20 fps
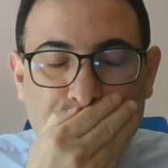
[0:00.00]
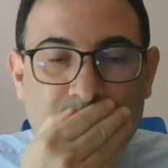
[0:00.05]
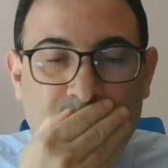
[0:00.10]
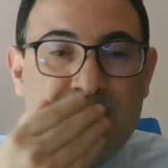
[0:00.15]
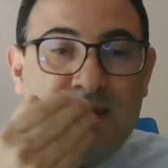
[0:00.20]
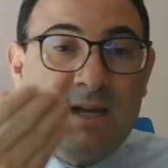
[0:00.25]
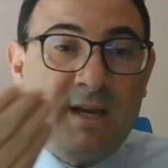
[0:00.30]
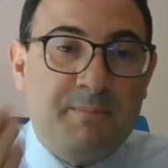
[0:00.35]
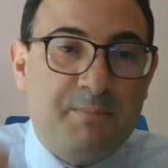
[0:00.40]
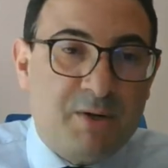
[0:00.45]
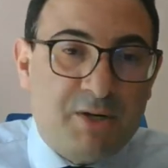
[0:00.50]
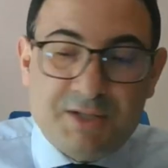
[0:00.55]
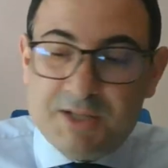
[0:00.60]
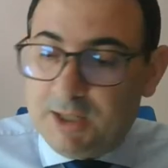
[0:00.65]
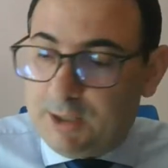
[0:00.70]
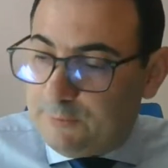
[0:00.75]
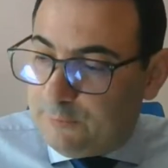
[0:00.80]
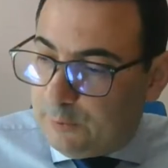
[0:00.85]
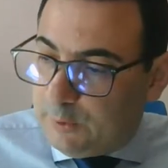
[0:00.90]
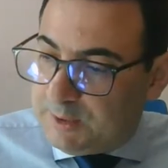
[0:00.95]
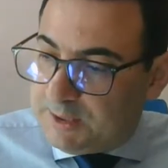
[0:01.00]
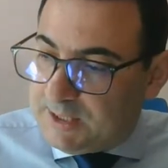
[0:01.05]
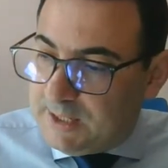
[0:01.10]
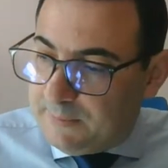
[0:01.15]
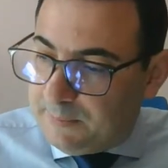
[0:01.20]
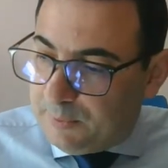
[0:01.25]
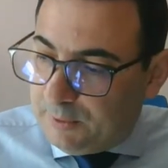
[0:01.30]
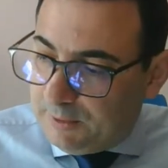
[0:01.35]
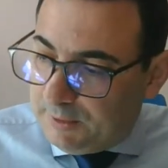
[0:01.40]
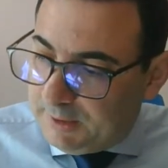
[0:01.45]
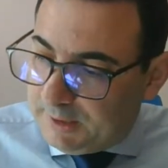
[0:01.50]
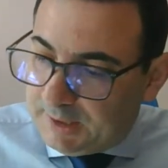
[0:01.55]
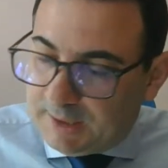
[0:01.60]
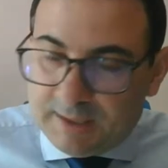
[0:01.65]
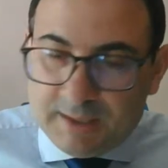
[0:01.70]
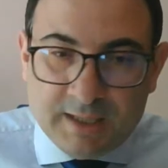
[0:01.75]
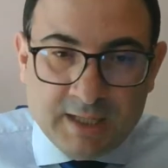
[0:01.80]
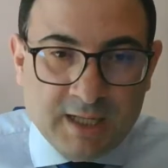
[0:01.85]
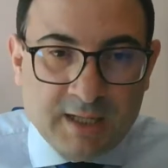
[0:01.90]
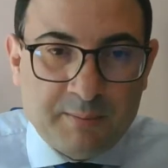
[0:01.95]
They can predict, for example,
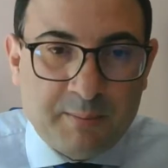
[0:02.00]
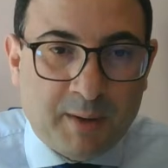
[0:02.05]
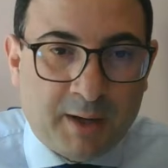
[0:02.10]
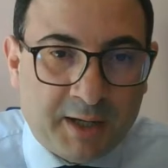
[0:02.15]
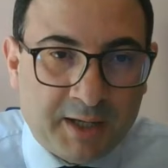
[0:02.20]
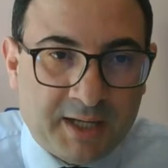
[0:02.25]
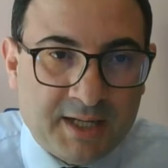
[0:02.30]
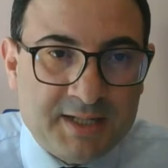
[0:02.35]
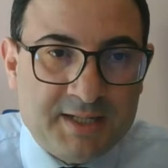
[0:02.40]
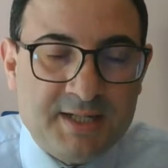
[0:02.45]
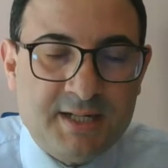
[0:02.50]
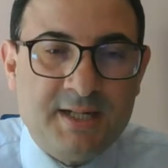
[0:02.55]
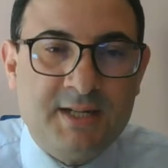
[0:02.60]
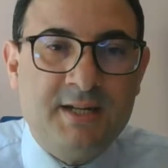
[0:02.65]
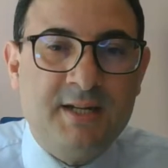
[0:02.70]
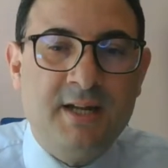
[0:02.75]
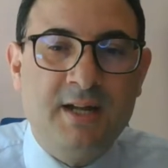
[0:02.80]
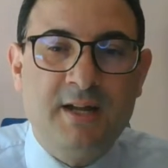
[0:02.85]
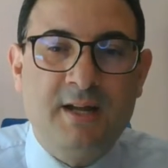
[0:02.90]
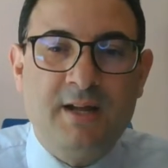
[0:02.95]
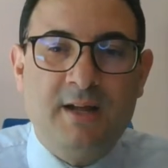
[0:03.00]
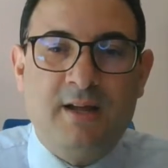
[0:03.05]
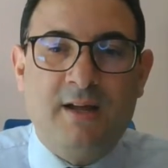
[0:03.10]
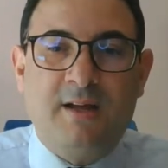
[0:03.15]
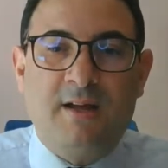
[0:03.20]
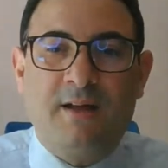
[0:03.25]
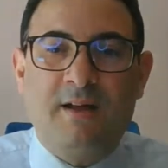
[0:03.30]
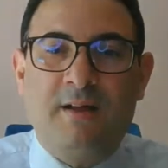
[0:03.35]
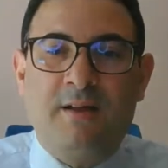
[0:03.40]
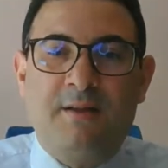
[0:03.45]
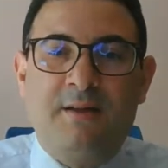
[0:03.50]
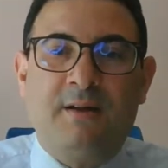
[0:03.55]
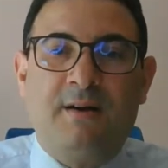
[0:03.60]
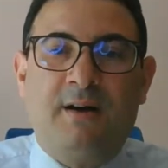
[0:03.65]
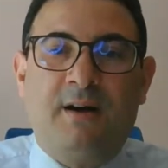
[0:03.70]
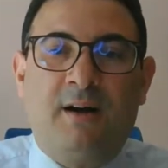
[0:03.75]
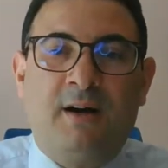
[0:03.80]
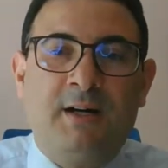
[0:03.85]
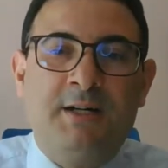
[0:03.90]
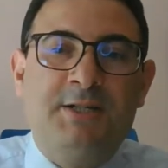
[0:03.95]
in marketing, there
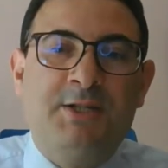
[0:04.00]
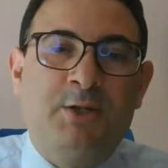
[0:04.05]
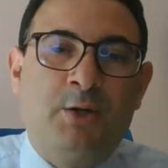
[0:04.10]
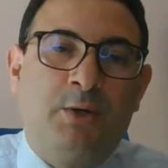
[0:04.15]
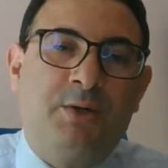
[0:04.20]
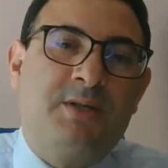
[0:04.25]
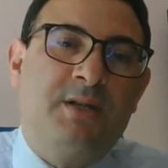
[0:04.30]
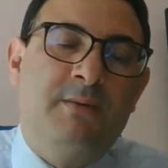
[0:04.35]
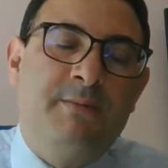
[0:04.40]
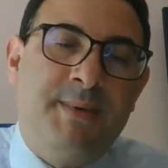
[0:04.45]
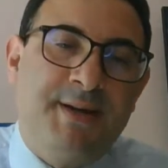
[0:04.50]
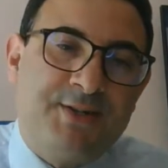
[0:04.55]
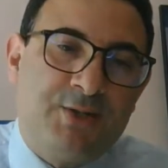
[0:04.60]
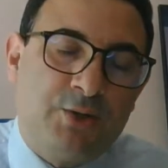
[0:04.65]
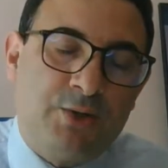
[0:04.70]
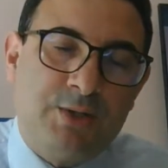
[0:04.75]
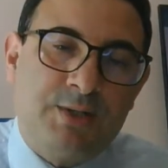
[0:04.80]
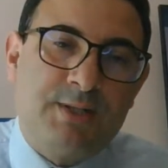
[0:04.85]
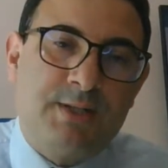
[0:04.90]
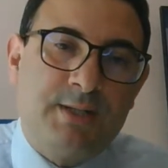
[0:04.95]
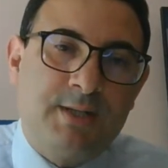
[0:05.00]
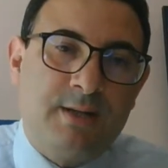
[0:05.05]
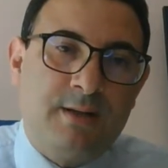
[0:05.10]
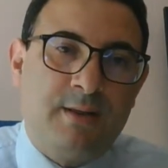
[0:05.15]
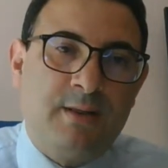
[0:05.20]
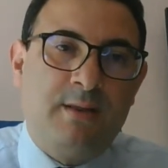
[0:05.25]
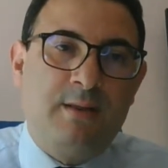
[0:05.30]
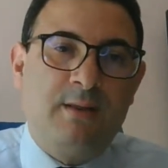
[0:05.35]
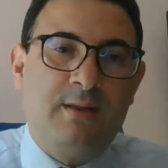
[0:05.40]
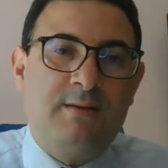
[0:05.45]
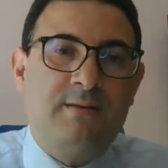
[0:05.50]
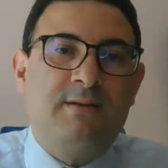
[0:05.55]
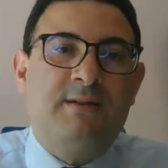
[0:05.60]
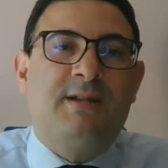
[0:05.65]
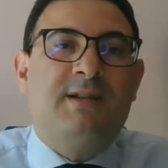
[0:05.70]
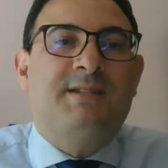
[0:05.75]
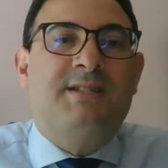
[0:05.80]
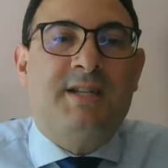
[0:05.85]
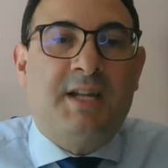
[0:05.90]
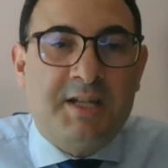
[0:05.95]
are certain measures,
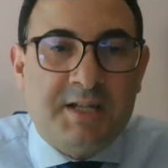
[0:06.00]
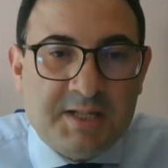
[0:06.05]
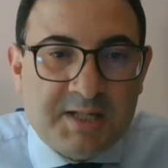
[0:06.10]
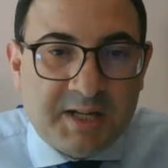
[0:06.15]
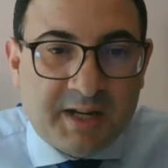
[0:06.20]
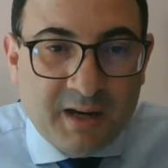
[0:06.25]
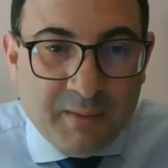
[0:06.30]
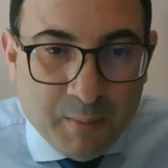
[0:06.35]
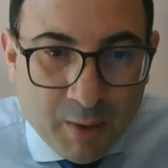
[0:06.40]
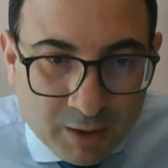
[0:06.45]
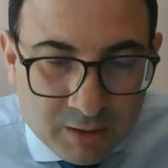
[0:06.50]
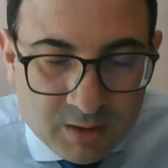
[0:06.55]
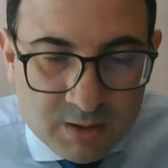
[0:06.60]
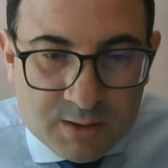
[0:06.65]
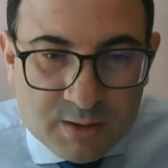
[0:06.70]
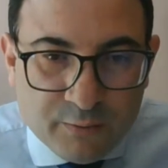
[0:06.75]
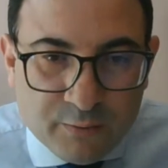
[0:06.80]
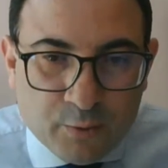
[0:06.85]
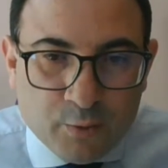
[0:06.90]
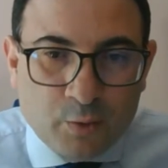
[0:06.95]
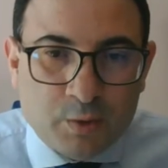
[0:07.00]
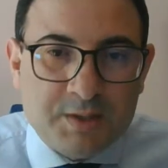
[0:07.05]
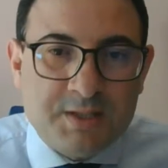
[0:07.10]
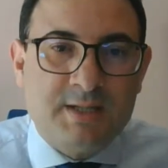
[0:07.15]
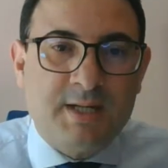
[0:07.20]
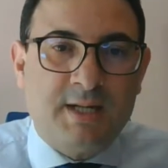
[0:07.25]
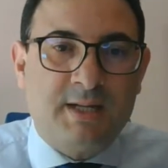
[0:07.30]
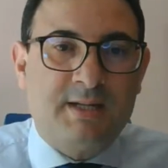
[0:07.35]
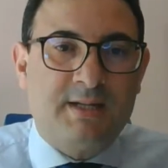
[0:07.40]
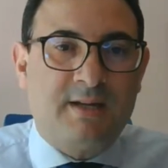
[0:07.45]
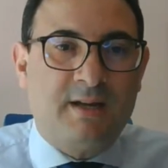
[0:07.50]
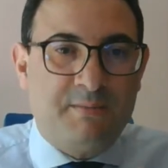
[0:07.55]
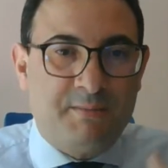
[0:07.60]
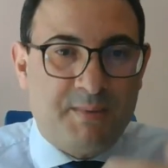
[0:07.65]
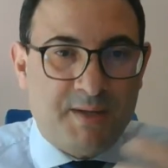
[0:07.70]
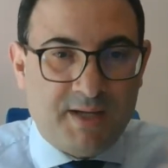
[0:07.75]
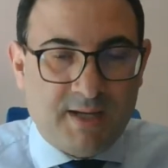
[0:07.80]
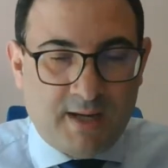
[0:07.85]
statistical models, of course, that can be